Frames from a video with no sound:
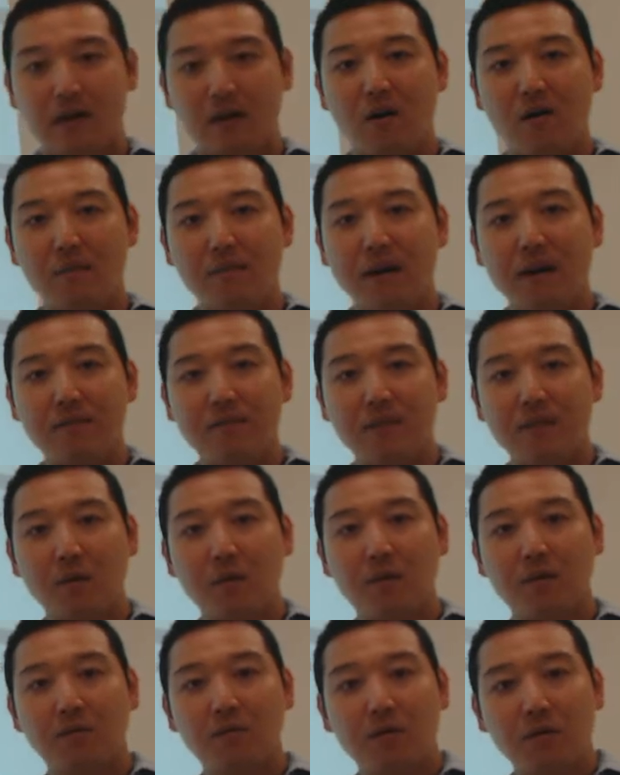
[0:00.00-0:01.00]
all the benefits that
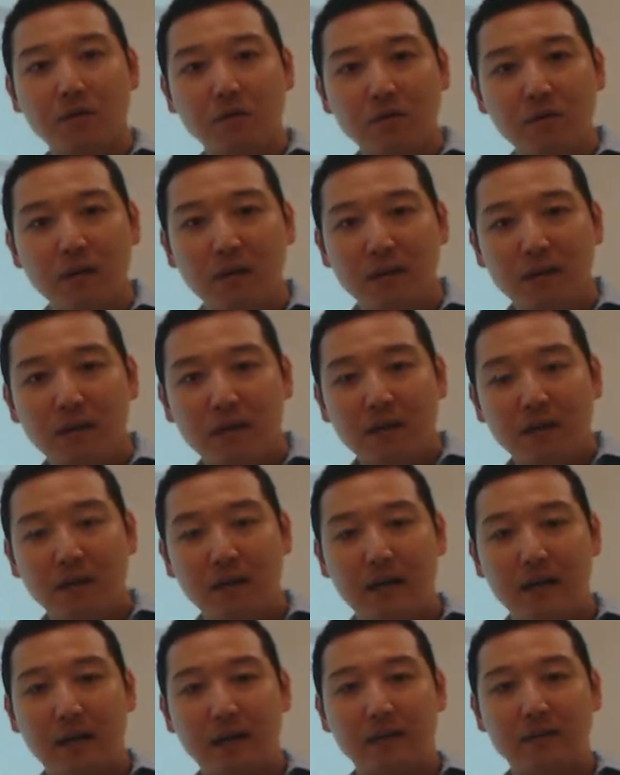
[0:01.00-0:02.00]
would accrue
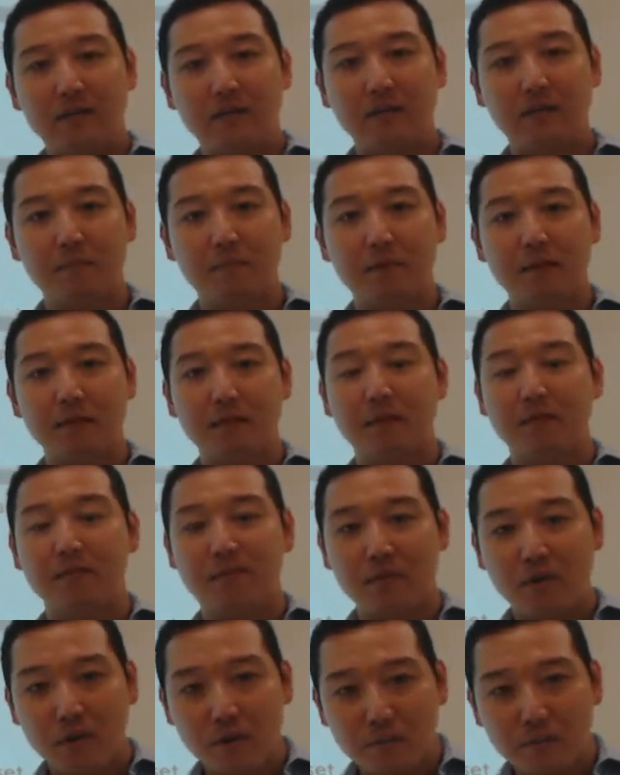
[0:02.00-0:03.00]
to the
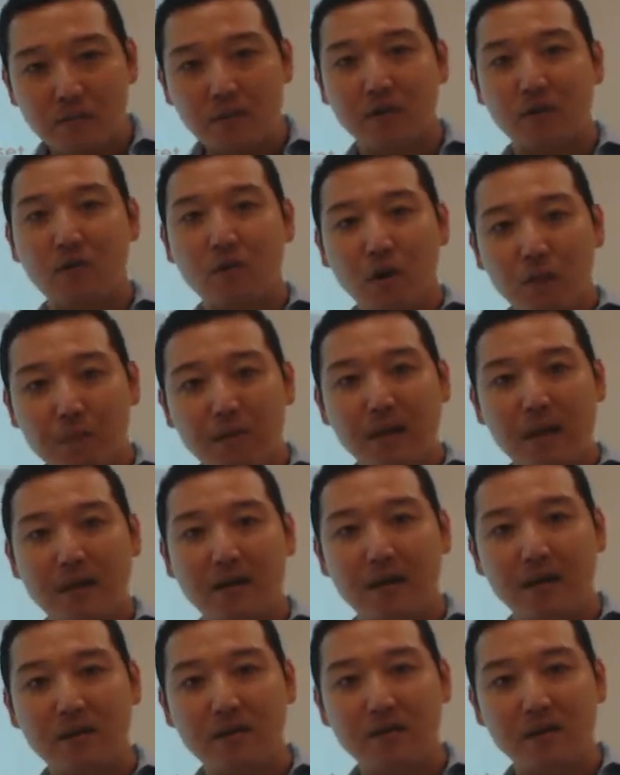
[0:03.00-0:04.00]
firms, to corporate
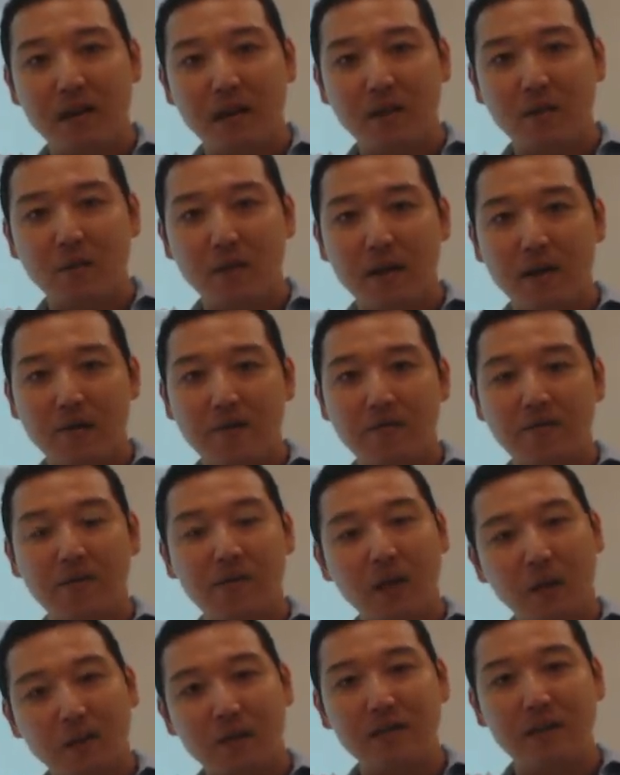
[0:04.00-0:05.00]
entities in the way of
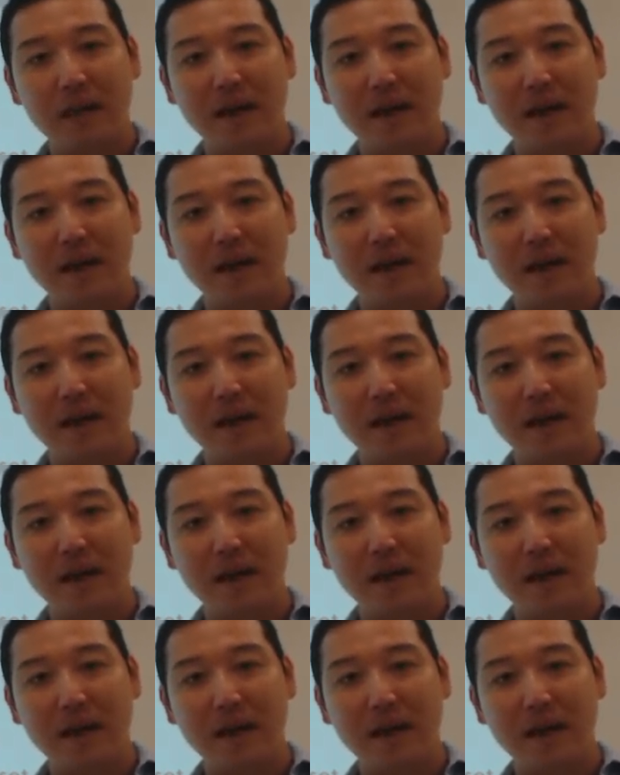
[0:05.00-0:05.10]
lower